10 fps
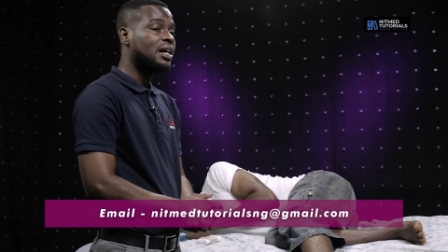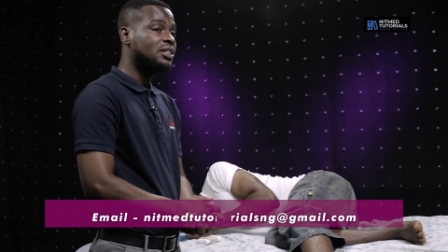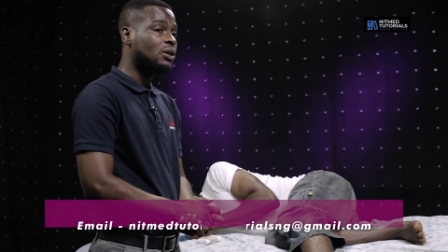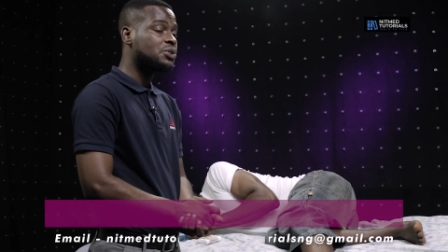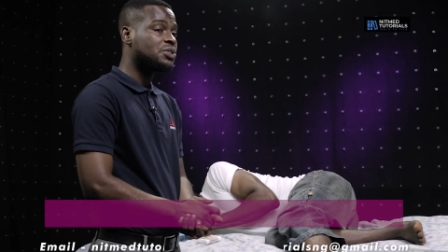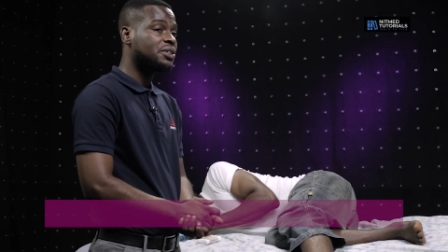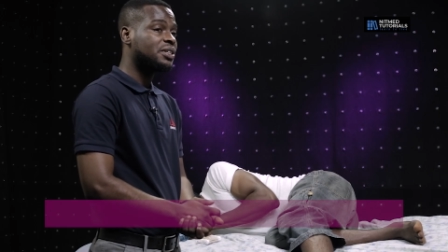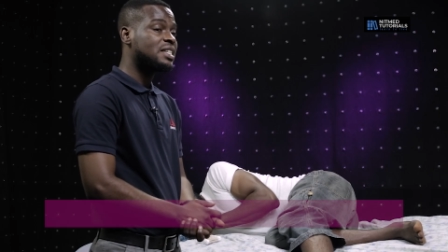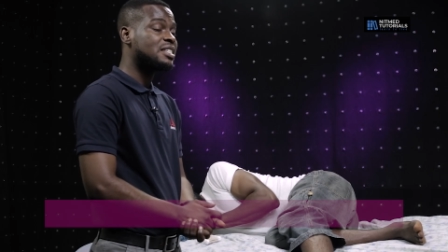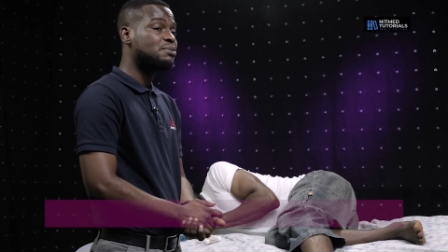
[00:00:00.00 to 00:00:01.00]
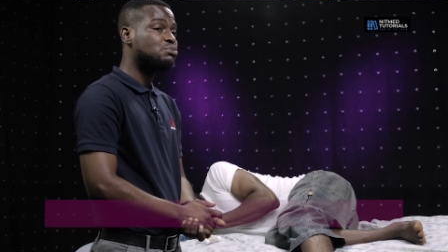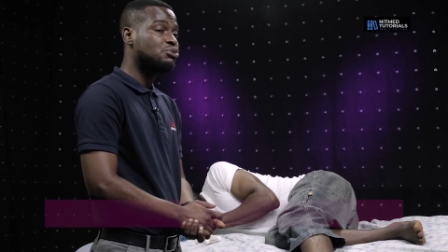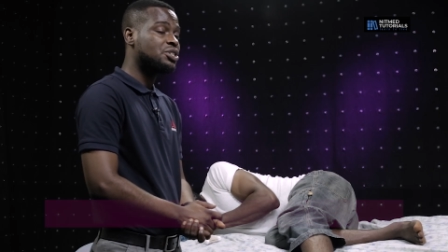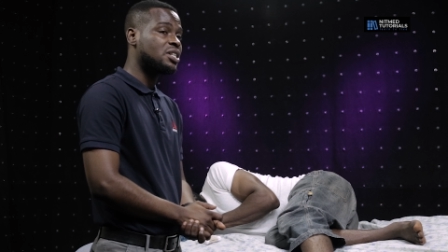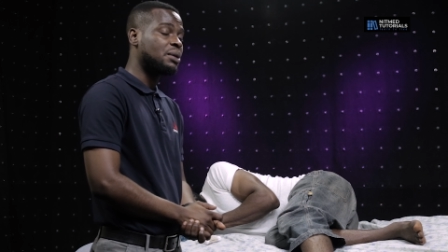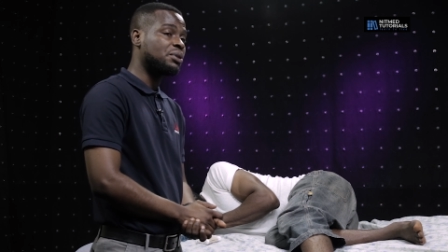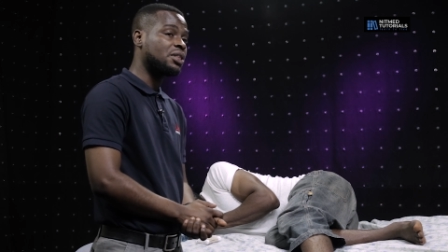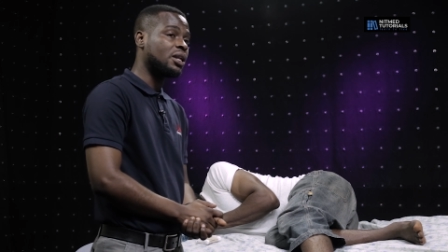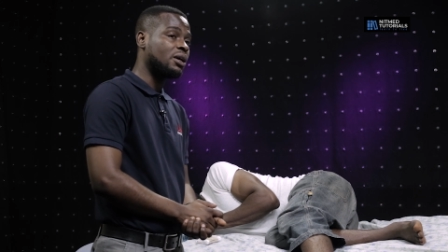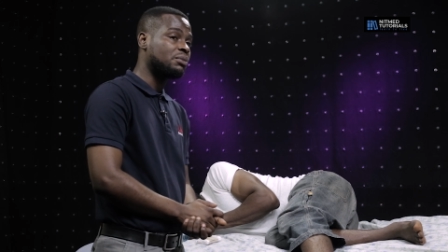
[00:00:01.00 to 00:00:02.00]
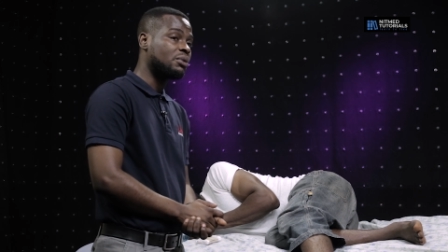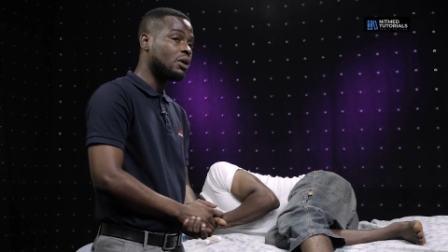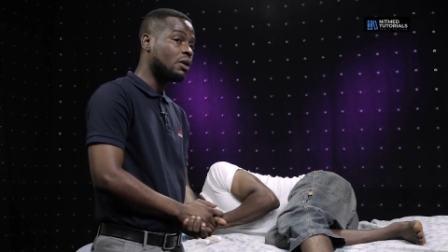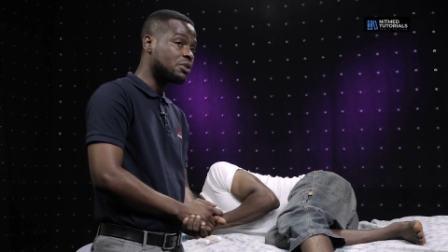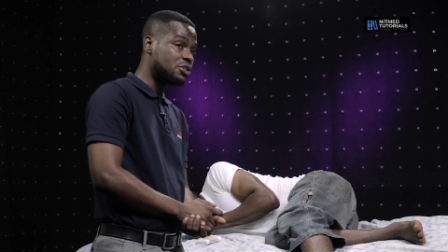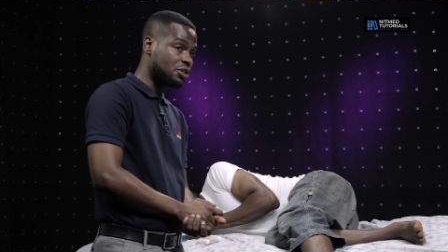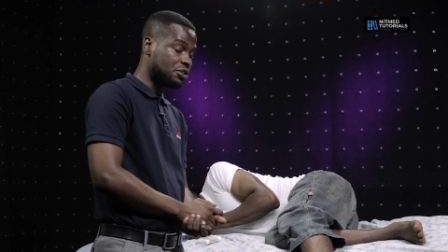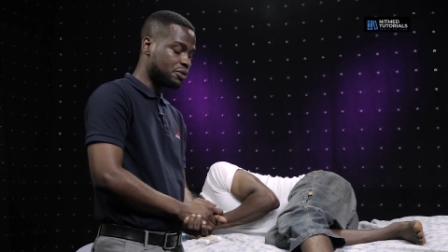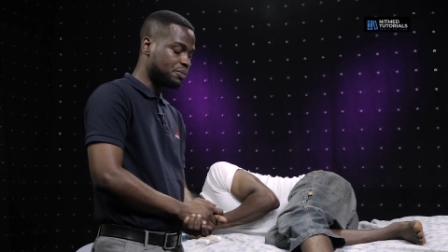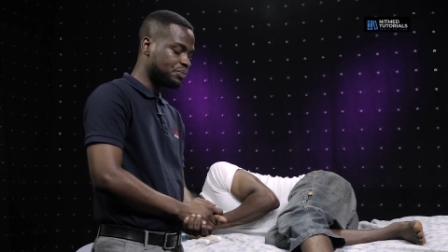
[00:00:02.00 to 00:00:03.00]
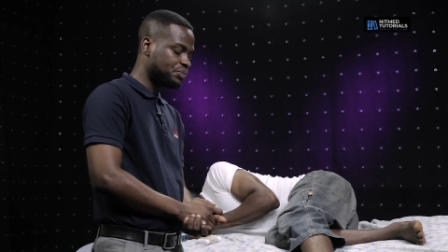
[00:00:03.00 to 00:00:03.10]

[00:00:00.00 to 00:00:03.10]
An ulcer is a breach in epithelium of a tissue.